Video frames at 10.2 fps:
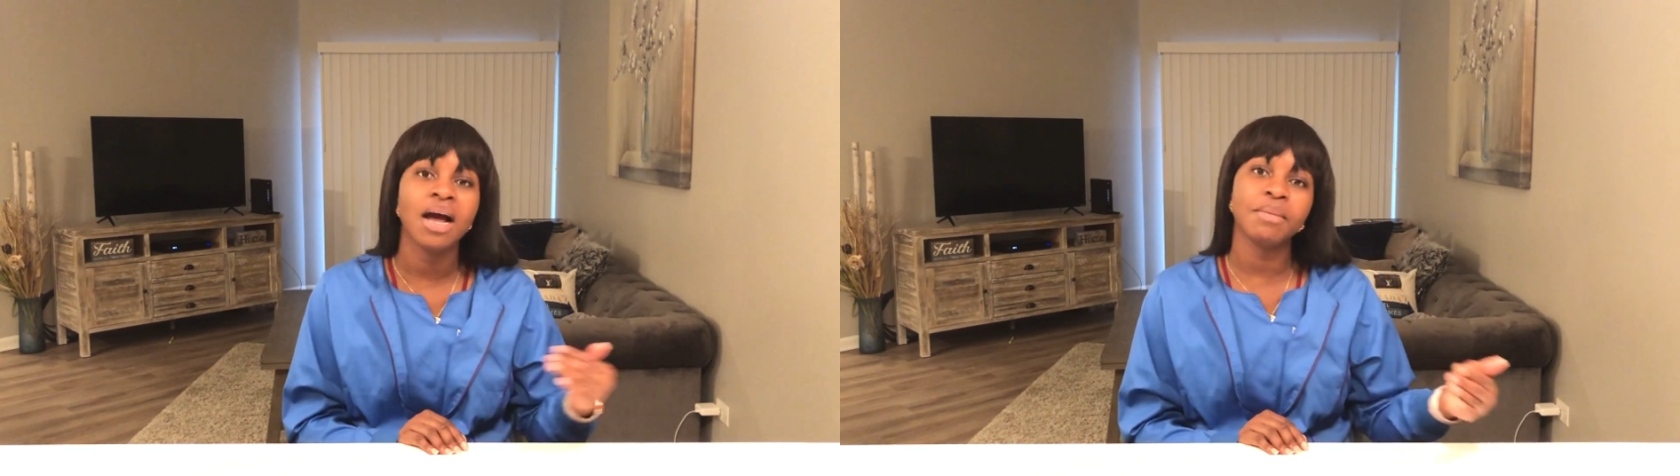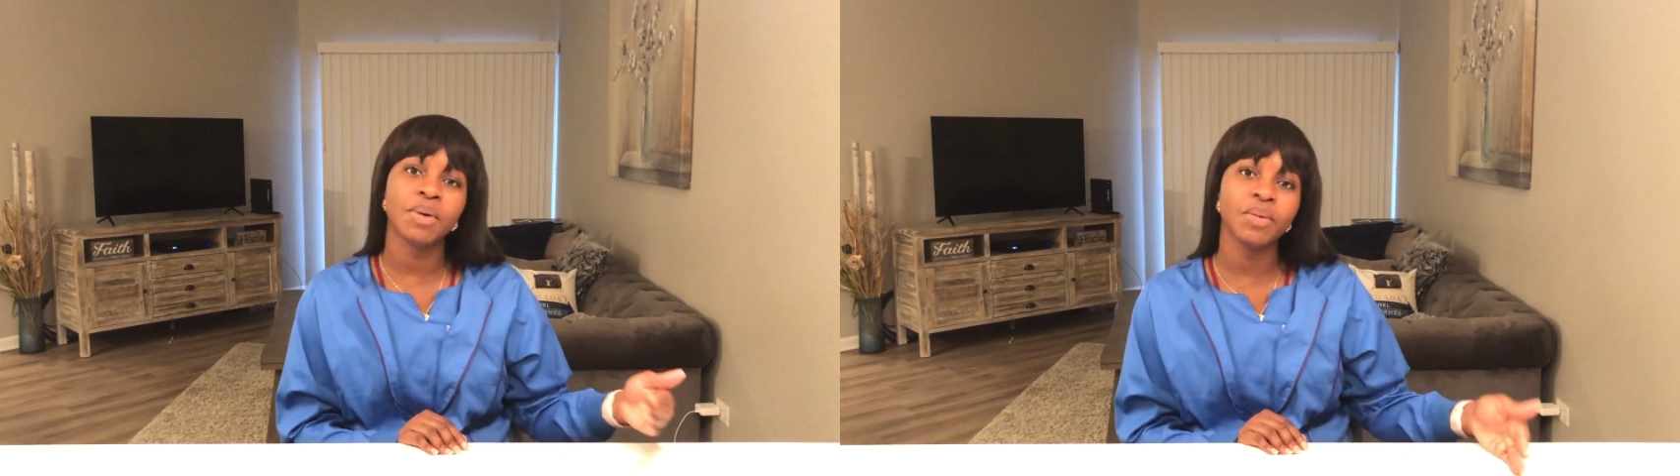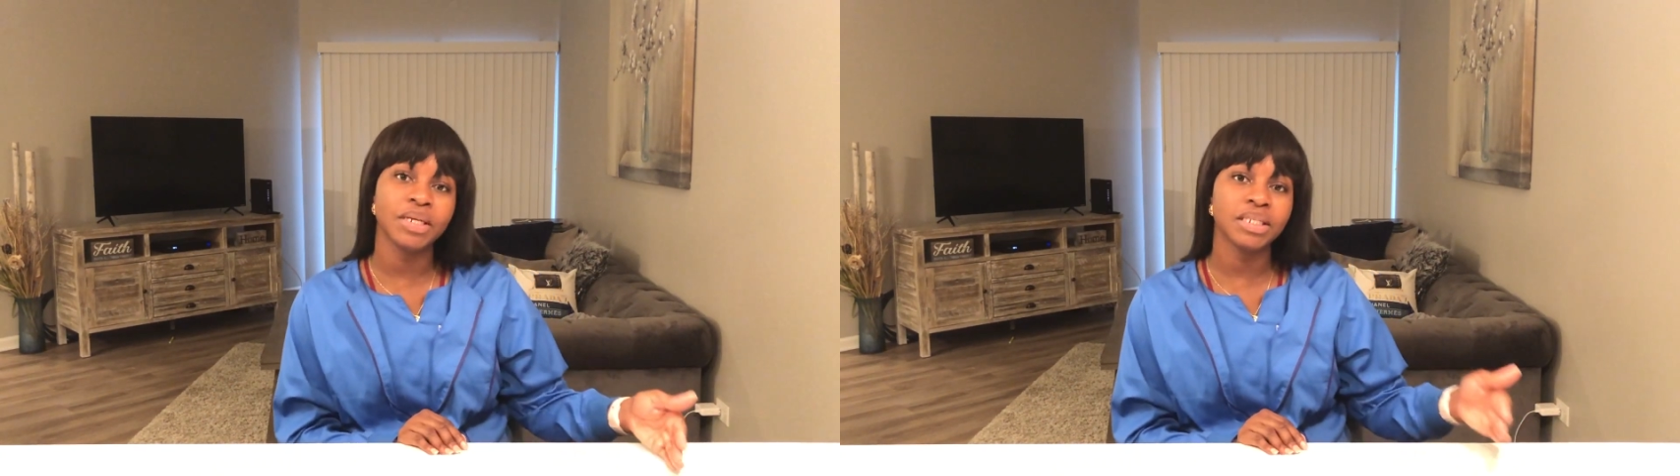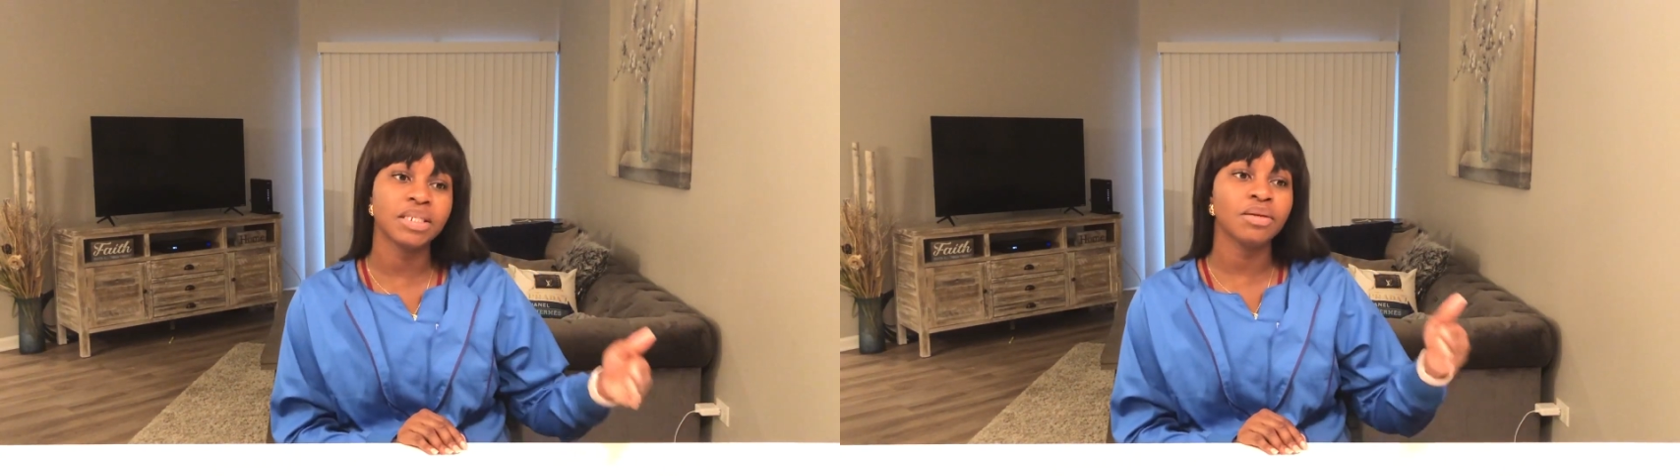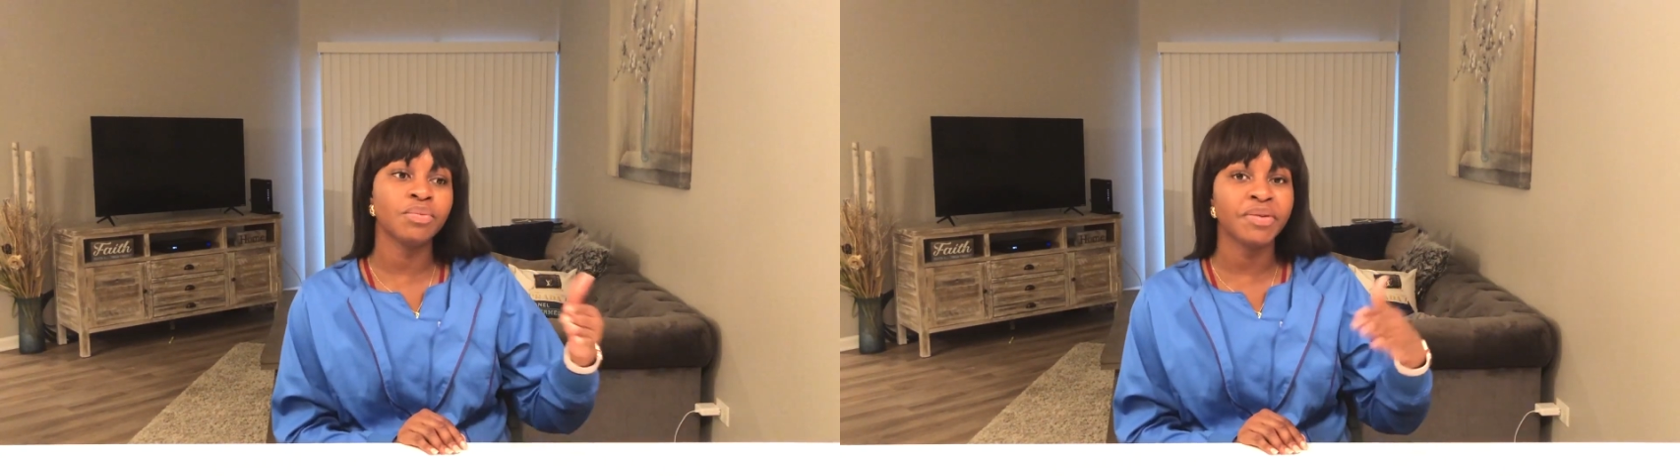I'm going
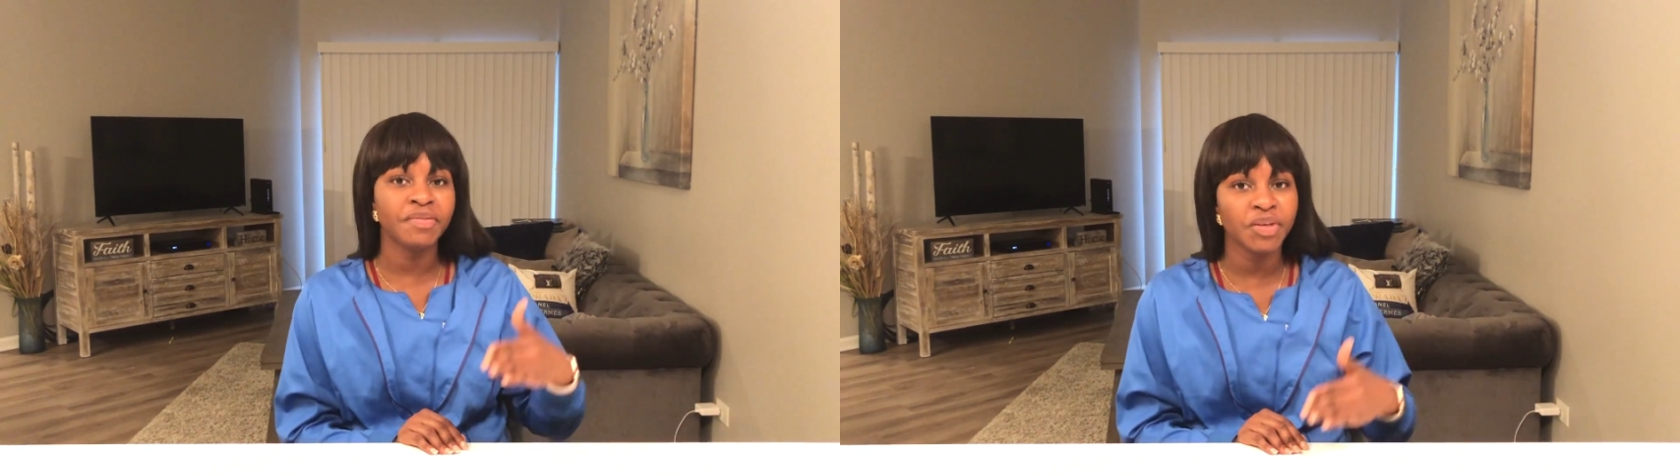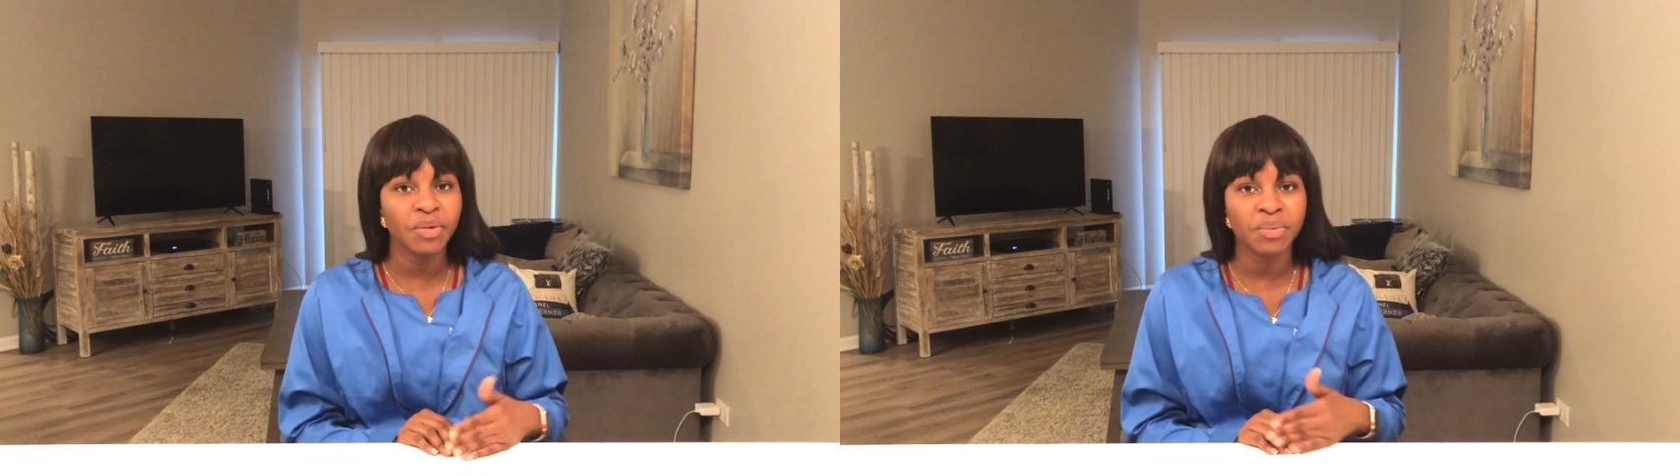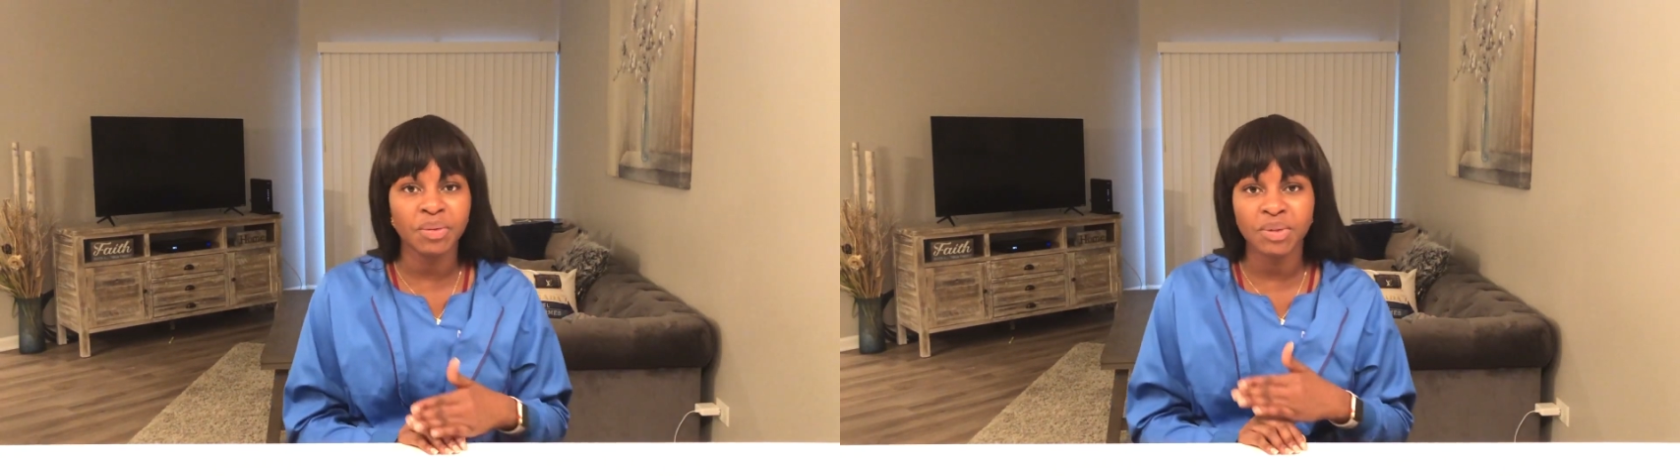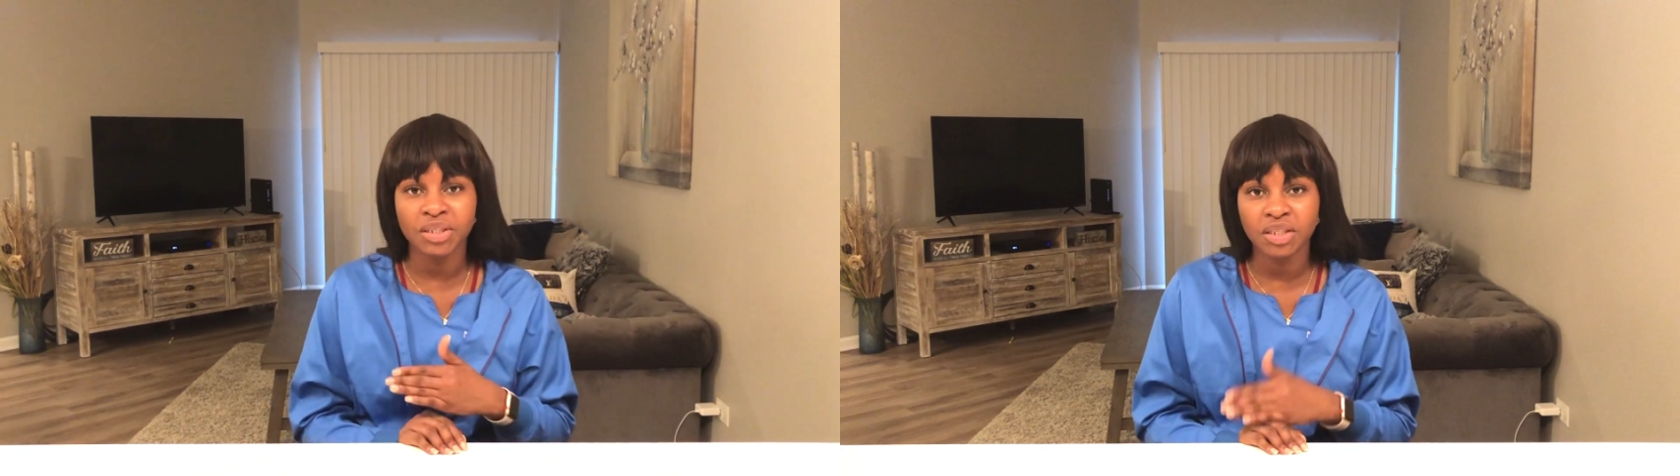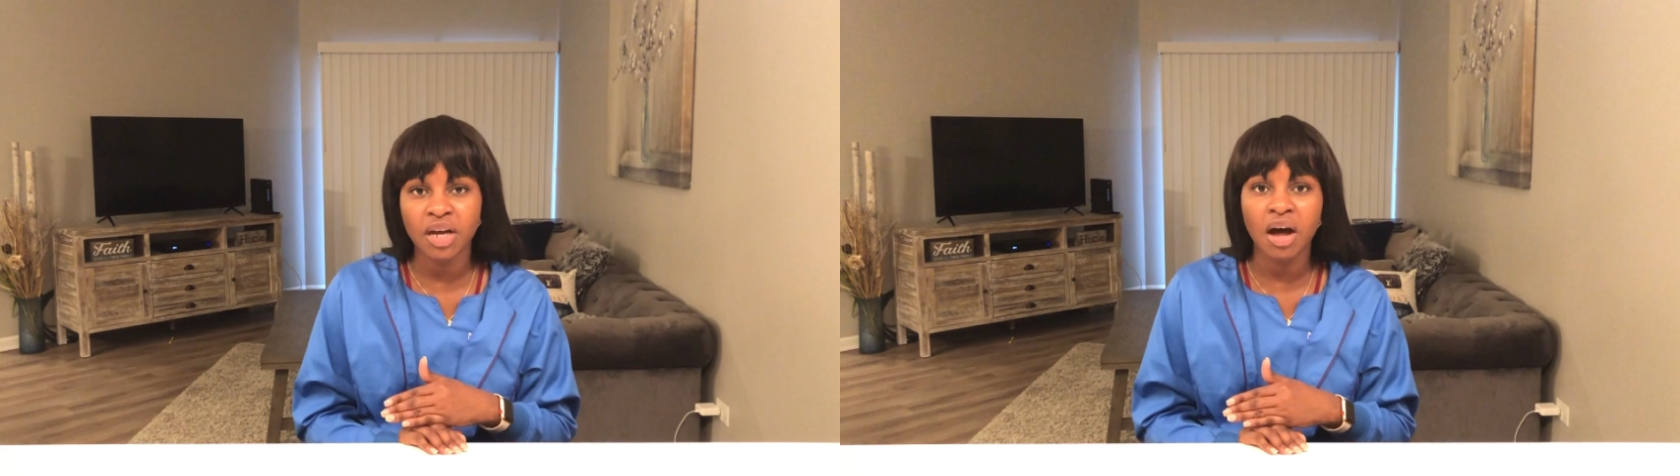to review what
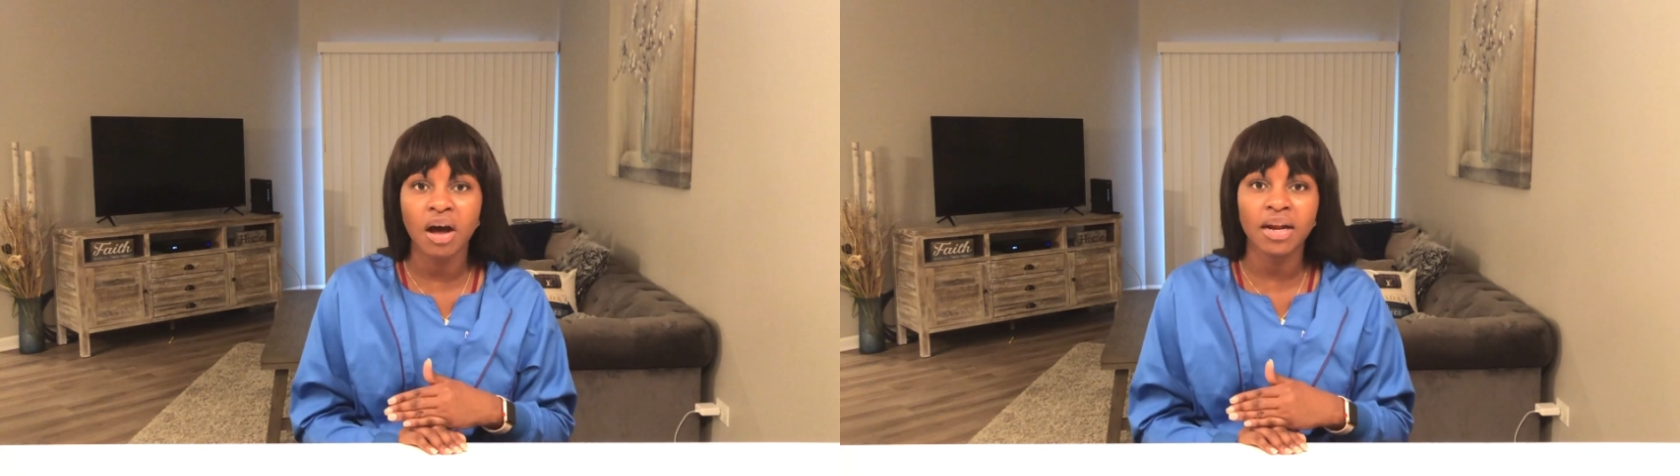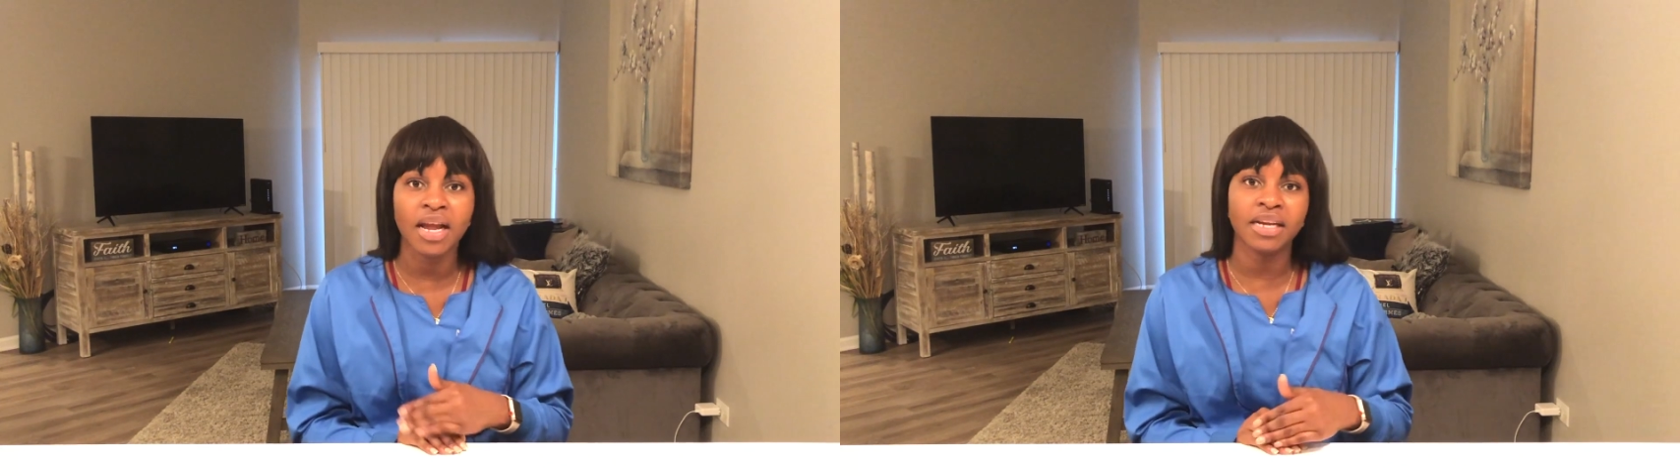was taught,